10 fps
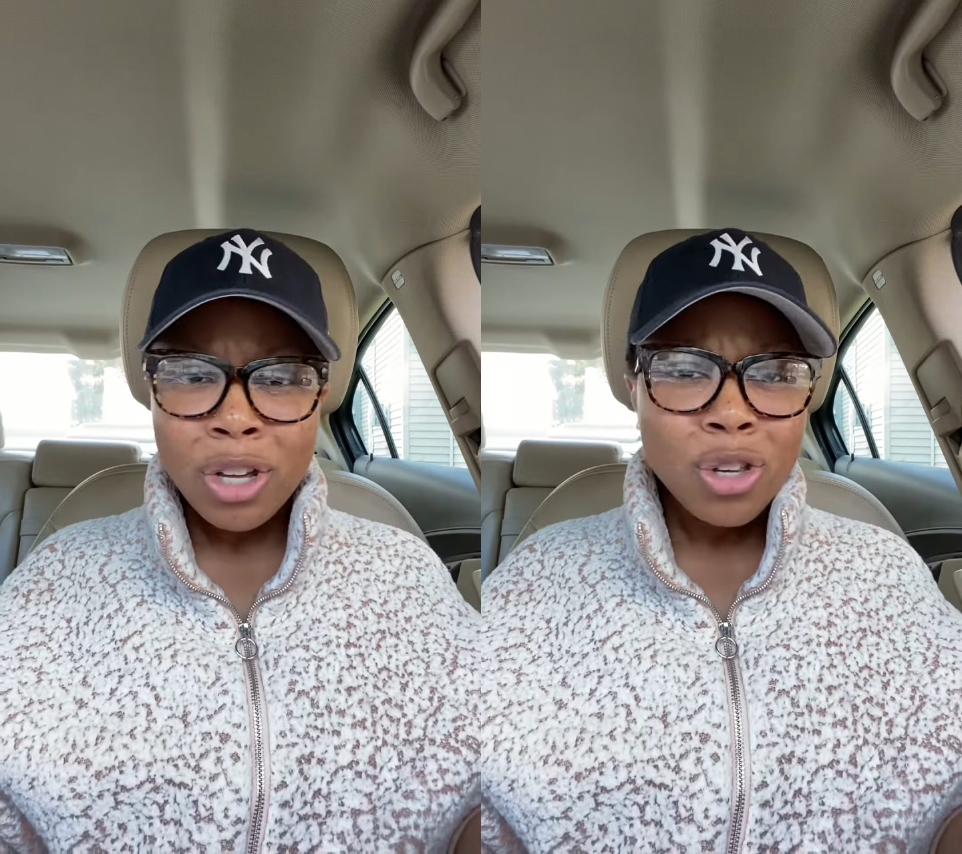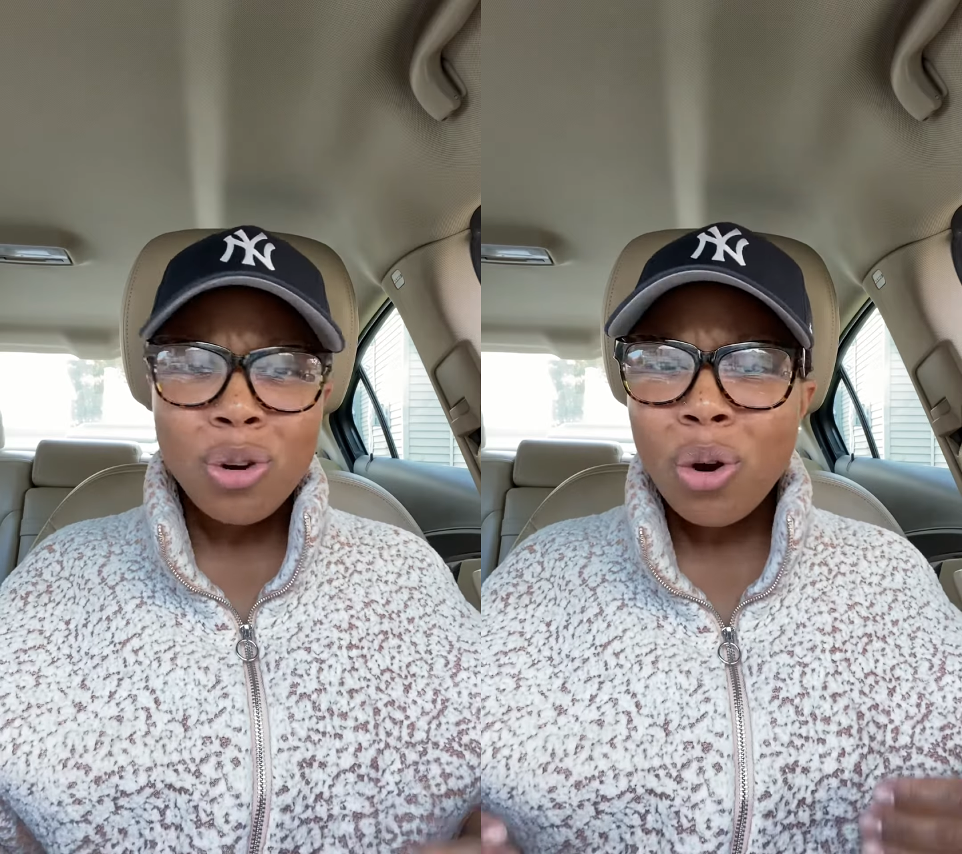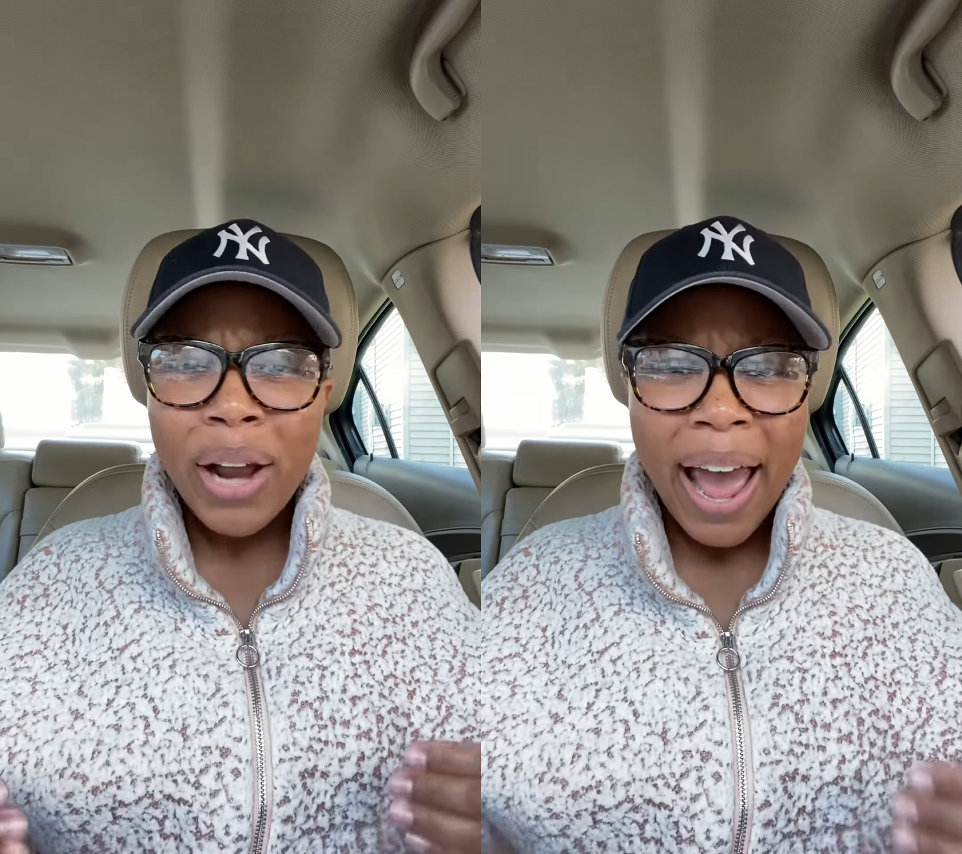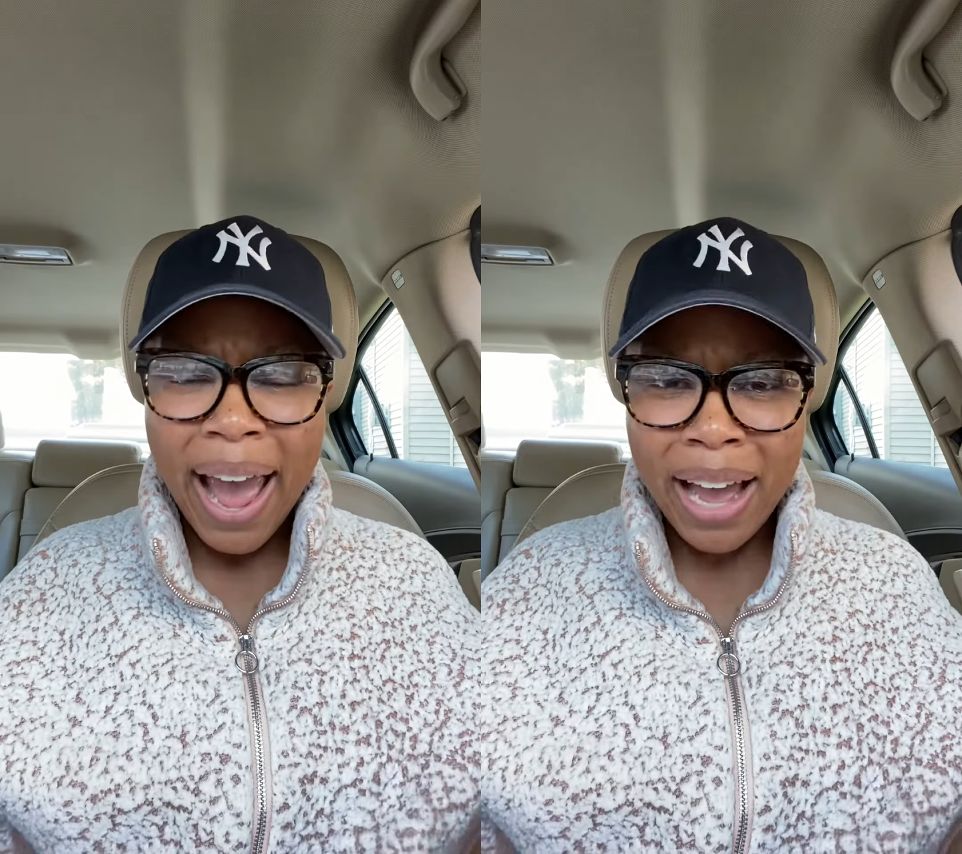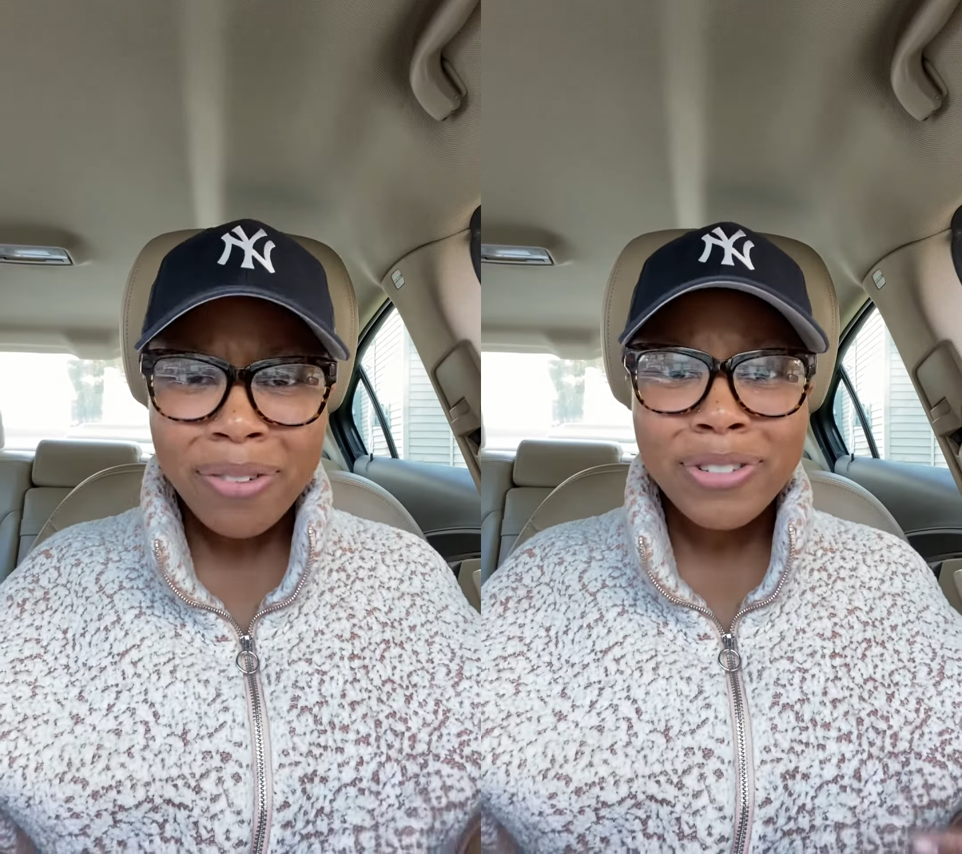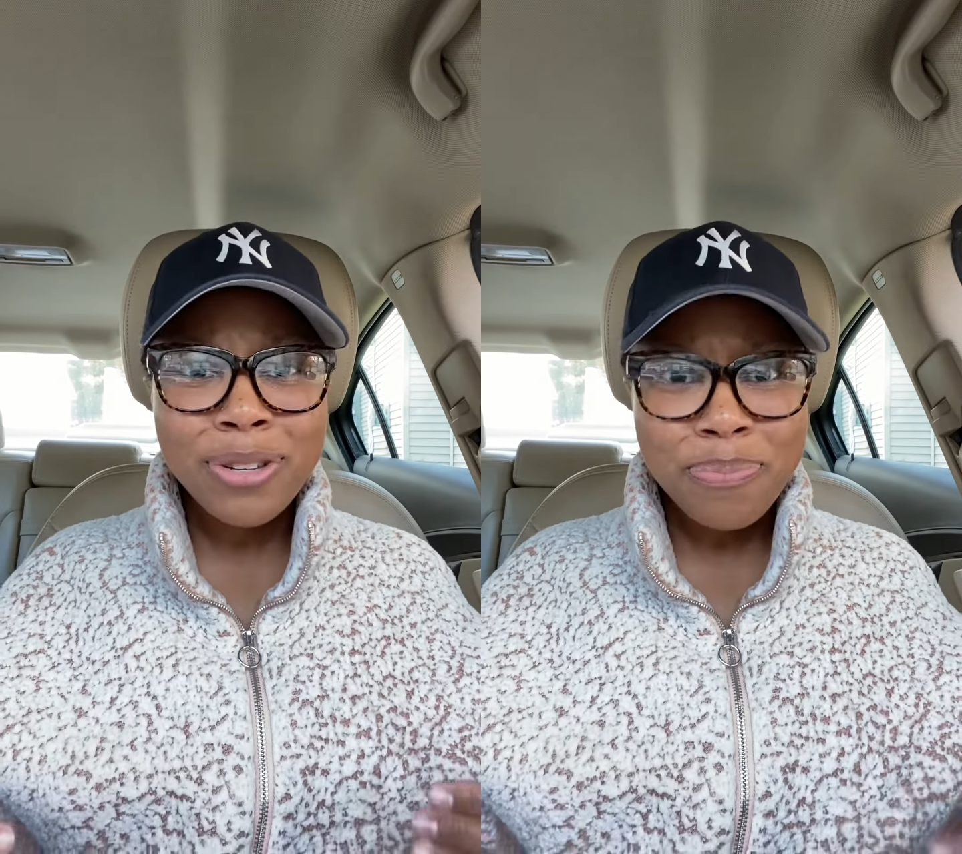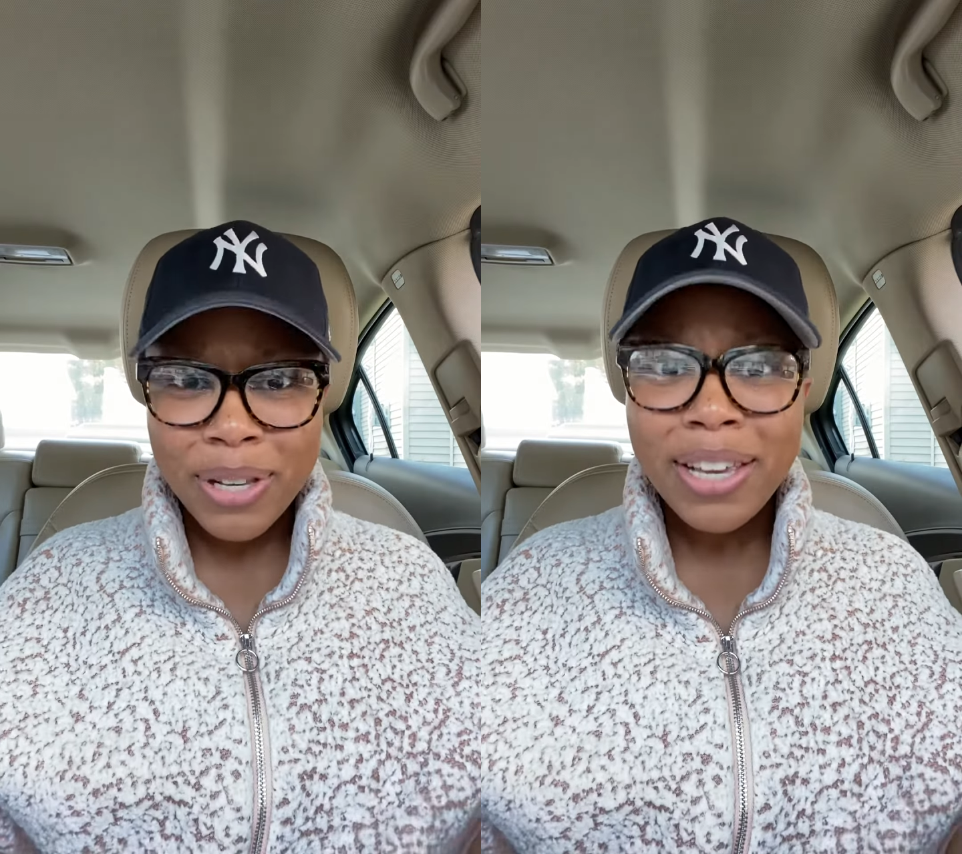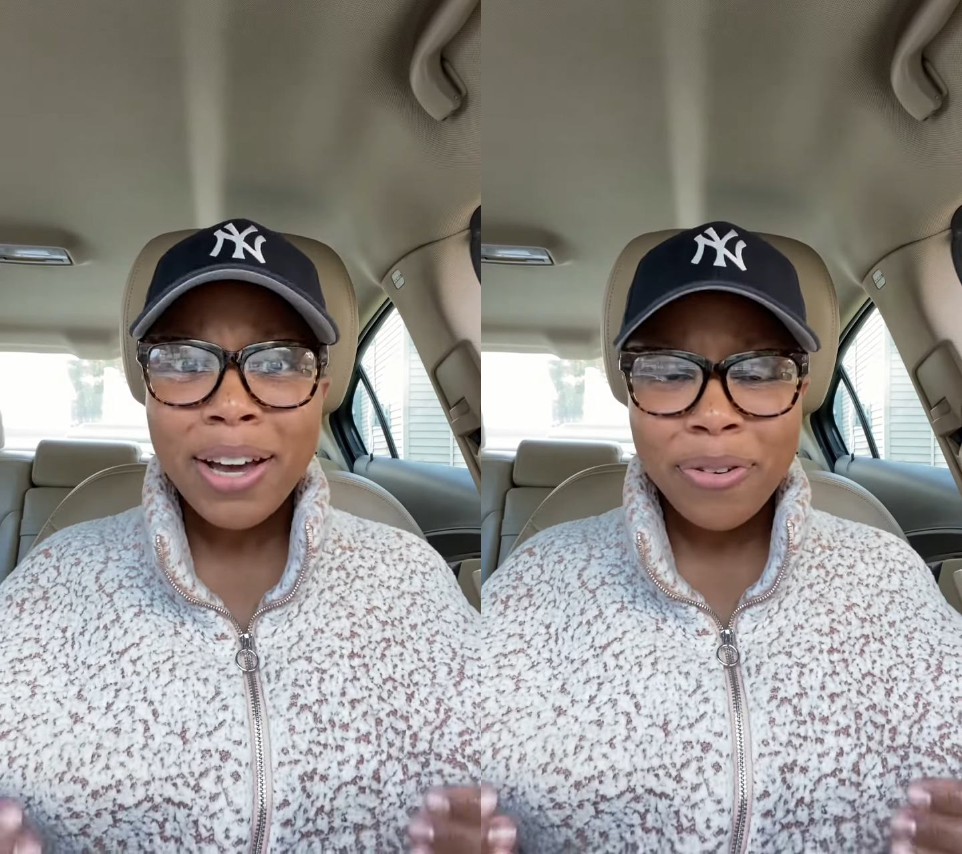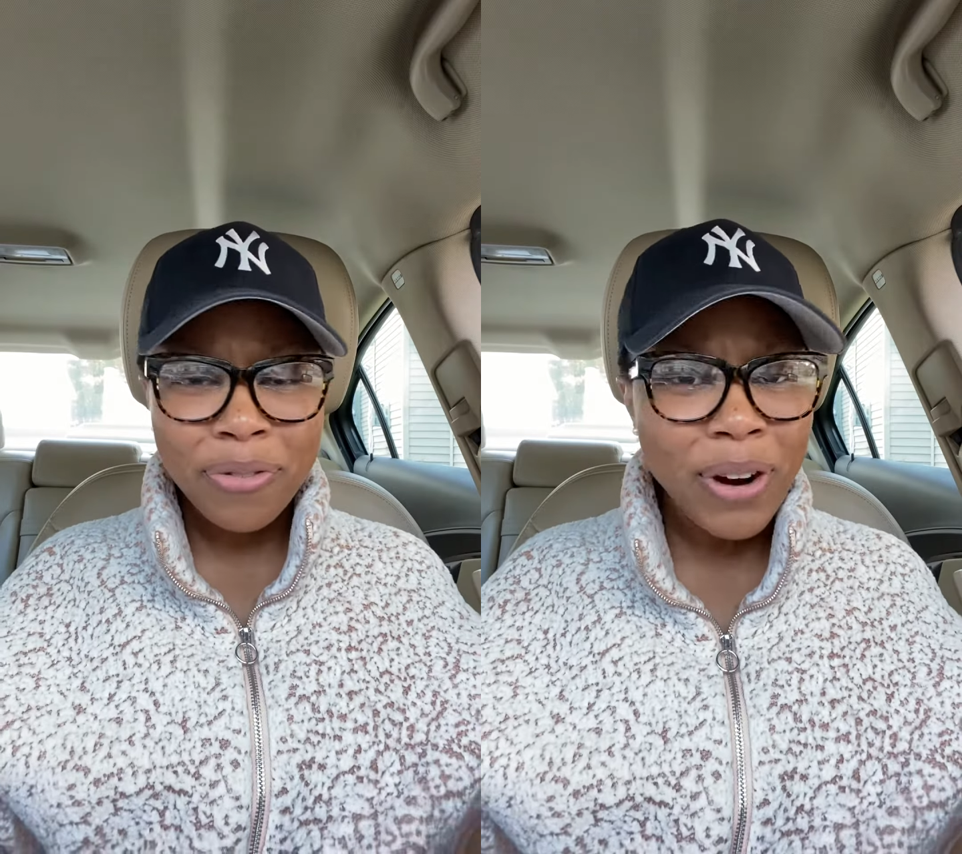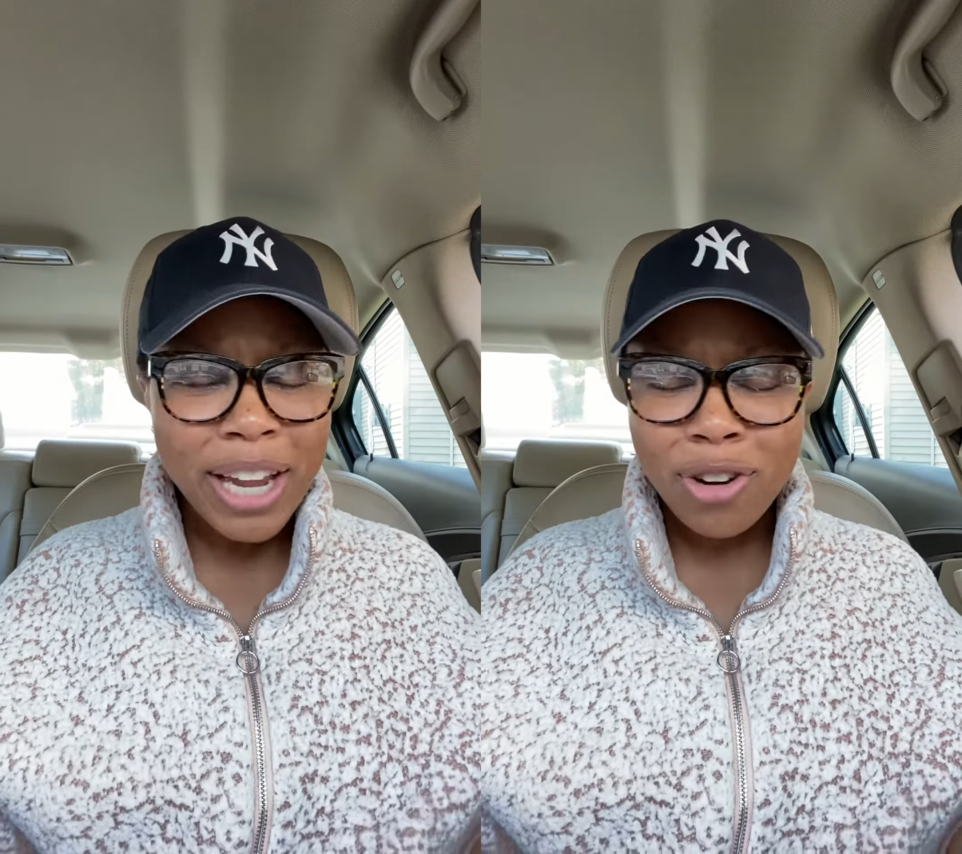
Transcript: you don't have to be afraid.